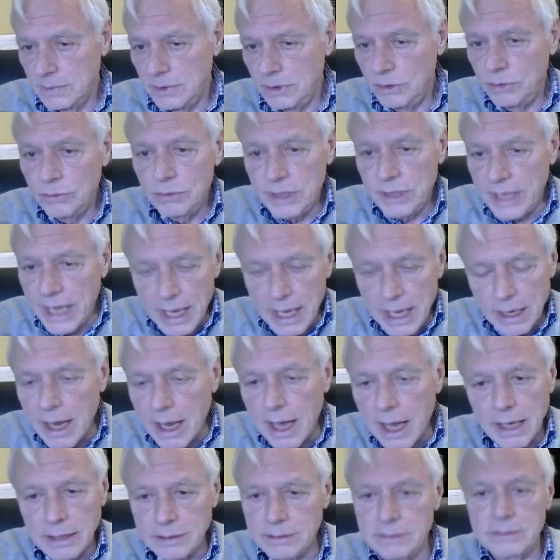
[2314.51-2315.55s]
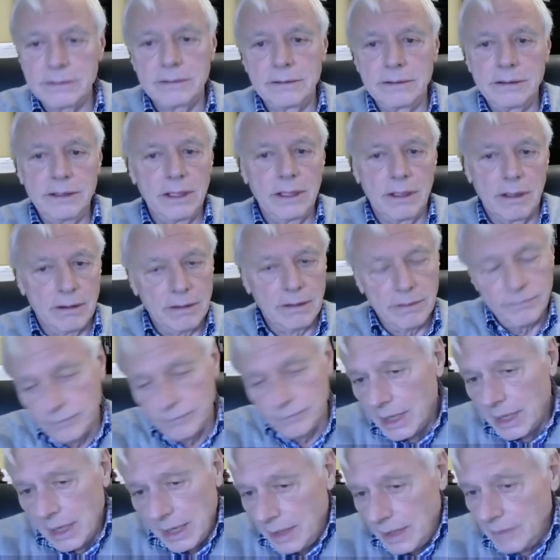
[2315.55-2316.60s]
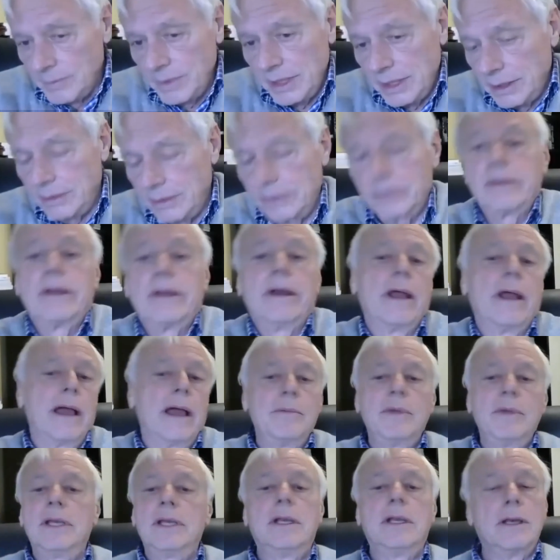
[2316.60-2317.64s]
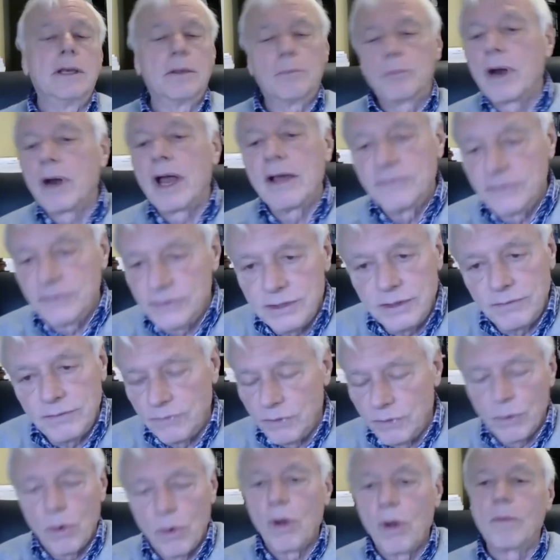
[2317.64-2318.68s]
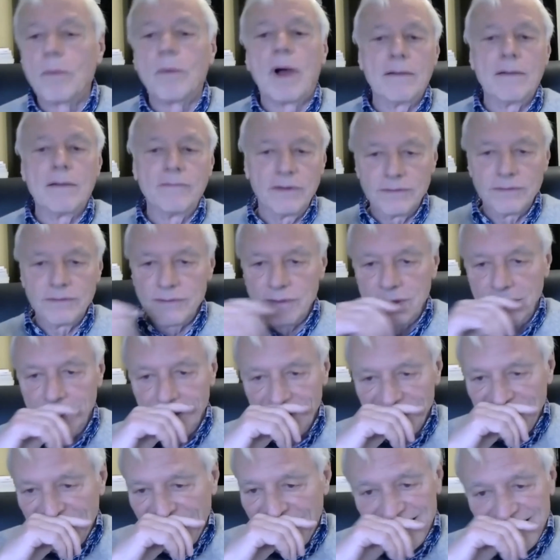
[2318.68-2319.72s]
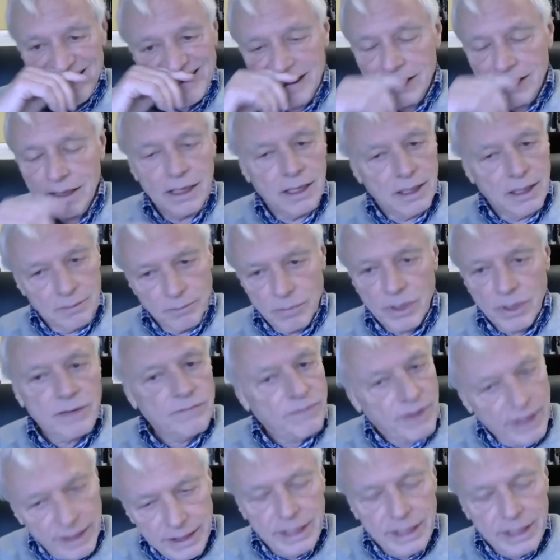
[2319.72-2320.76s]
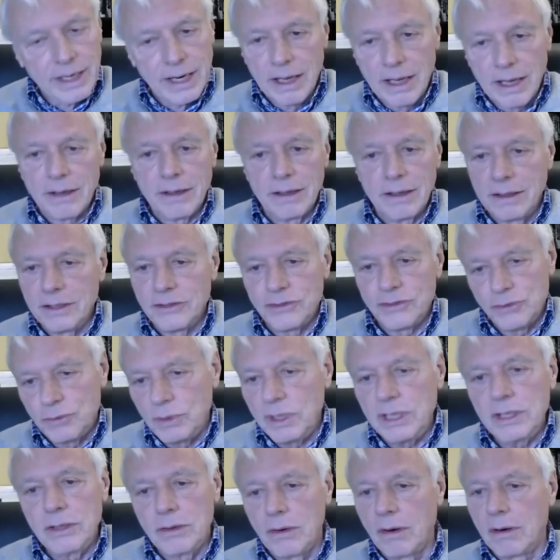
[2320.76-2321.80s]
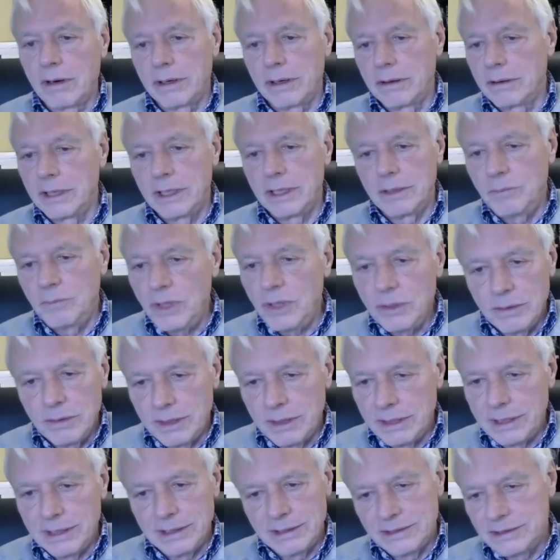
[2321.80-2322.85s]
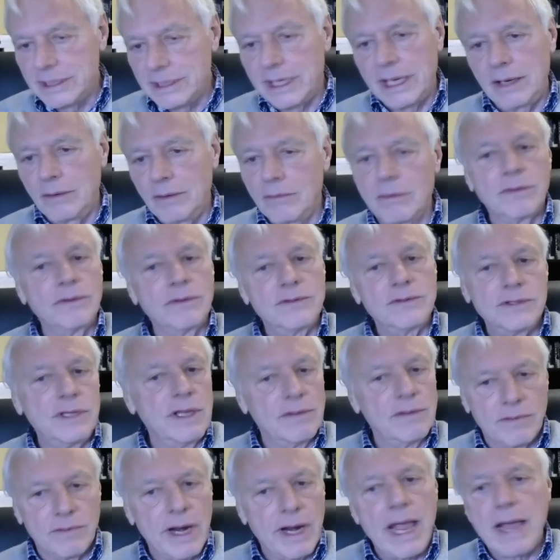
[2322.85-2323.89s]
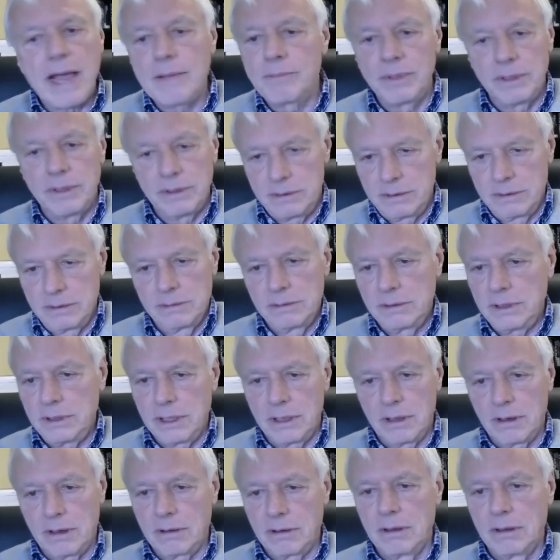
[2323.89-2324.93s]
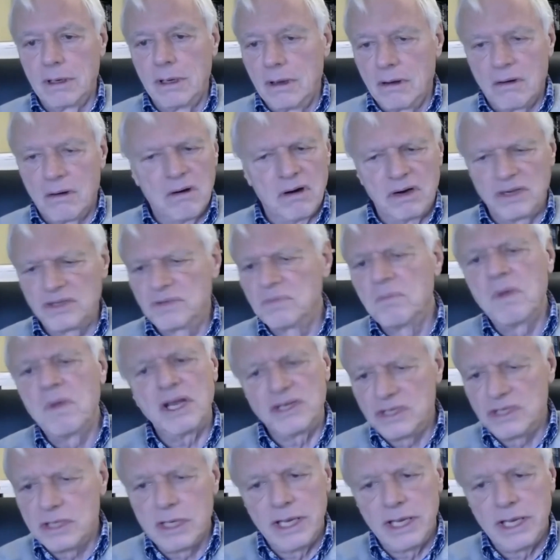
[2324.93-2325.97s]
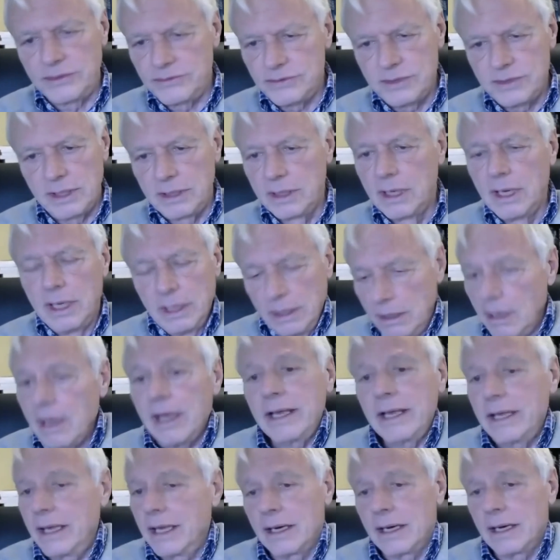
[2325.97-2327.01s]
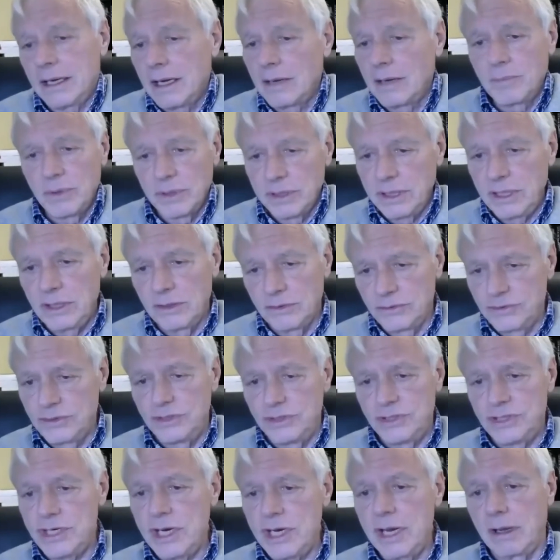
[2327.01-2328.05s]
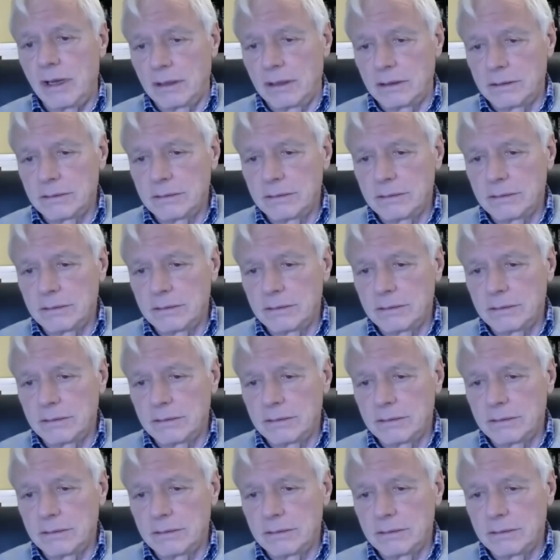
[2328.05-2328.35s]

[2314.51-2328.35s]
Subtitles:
You cannot, you can, in the privacy of your home, obviously you can. But if I get out on a street corner in Munich and say, well, this never happened, or it's much less than, I can get a couple of years in jail,